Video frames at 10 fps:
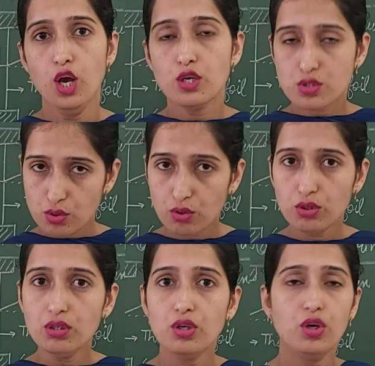
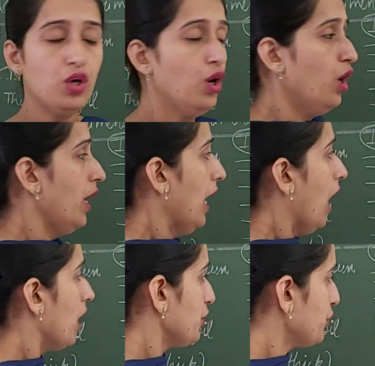So
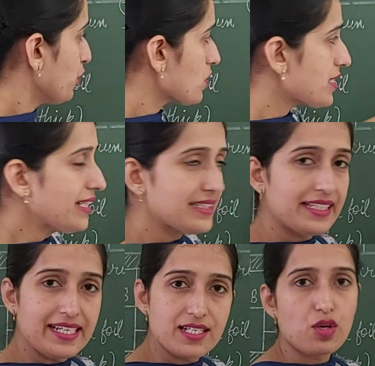using
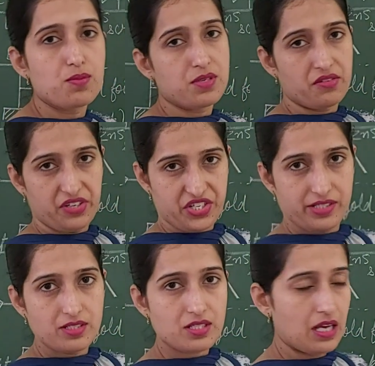these
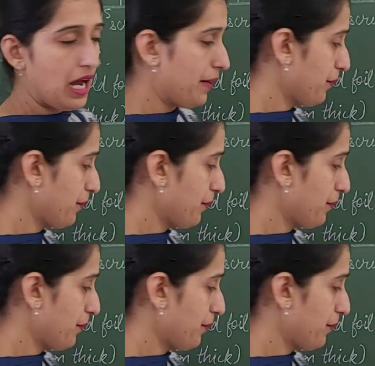observations, I